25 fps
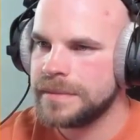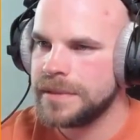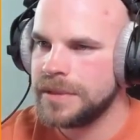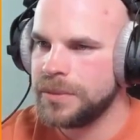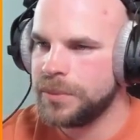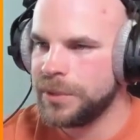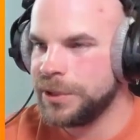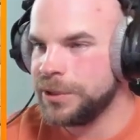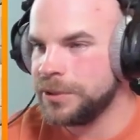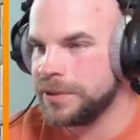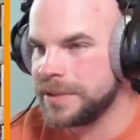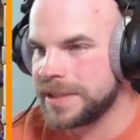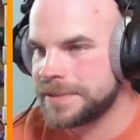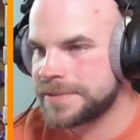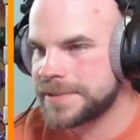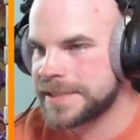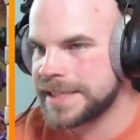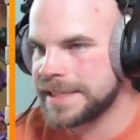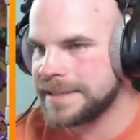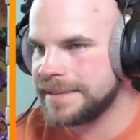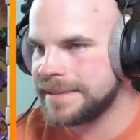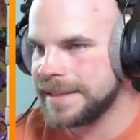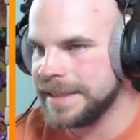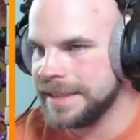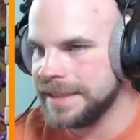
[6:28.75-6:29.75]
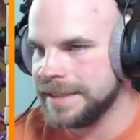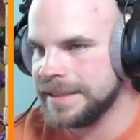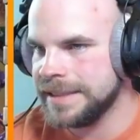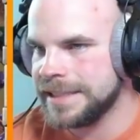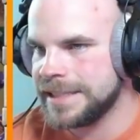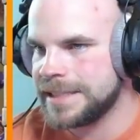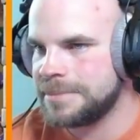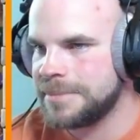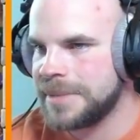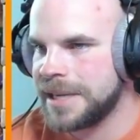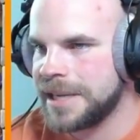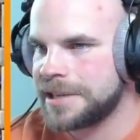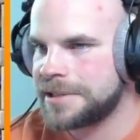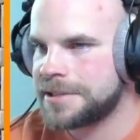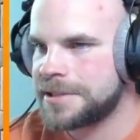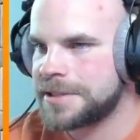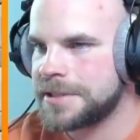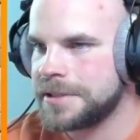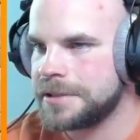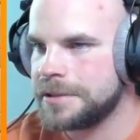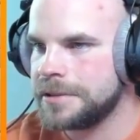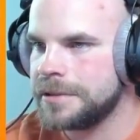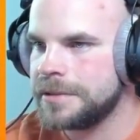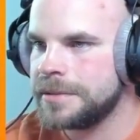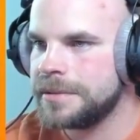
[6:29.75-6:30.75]
We do have Synthé in this match,
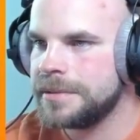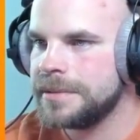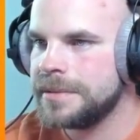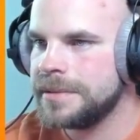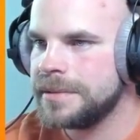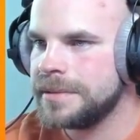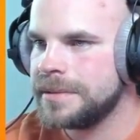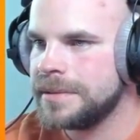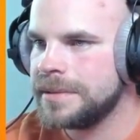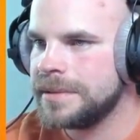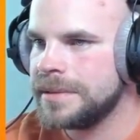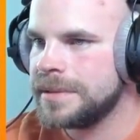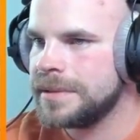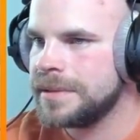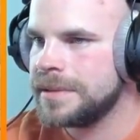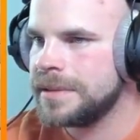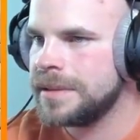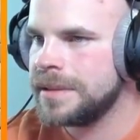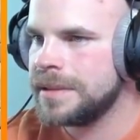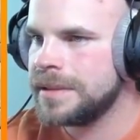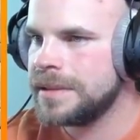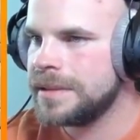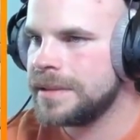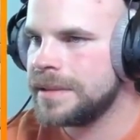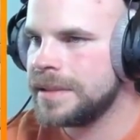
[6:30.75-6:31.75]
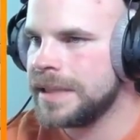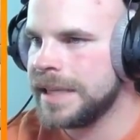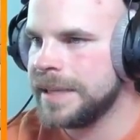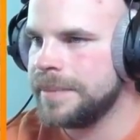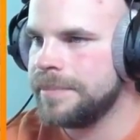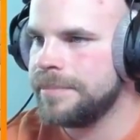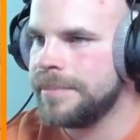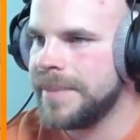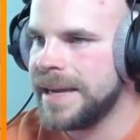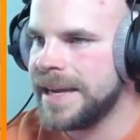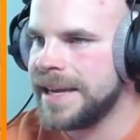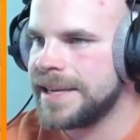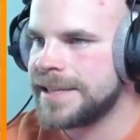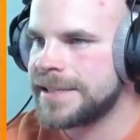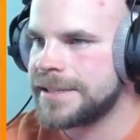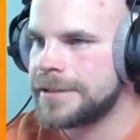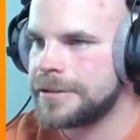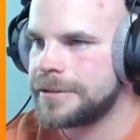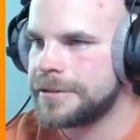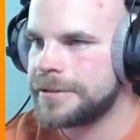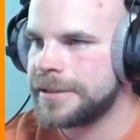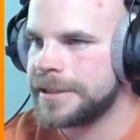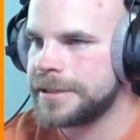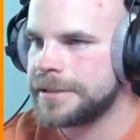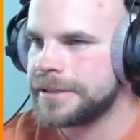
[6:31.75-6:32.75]
so a mass Hog
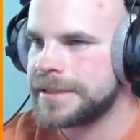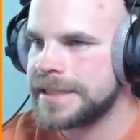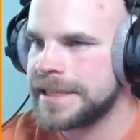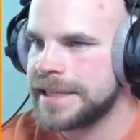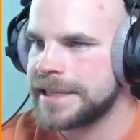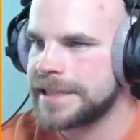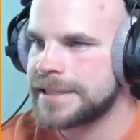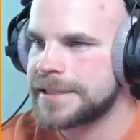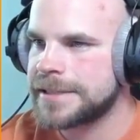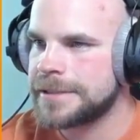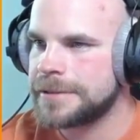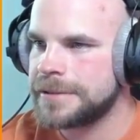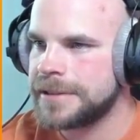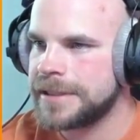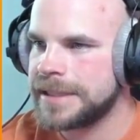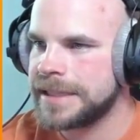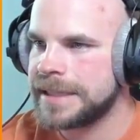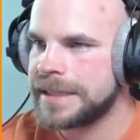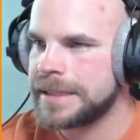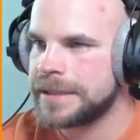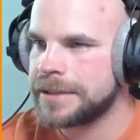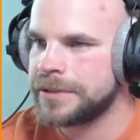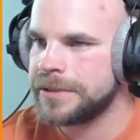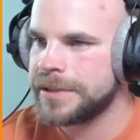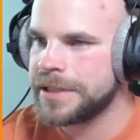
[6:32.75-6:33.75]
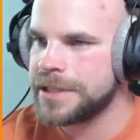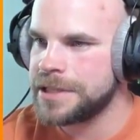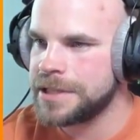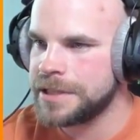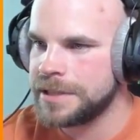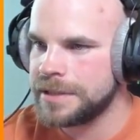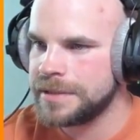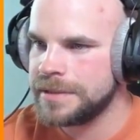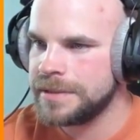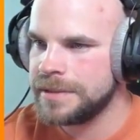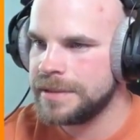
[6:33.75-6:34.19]
Rider attack still not out of the question.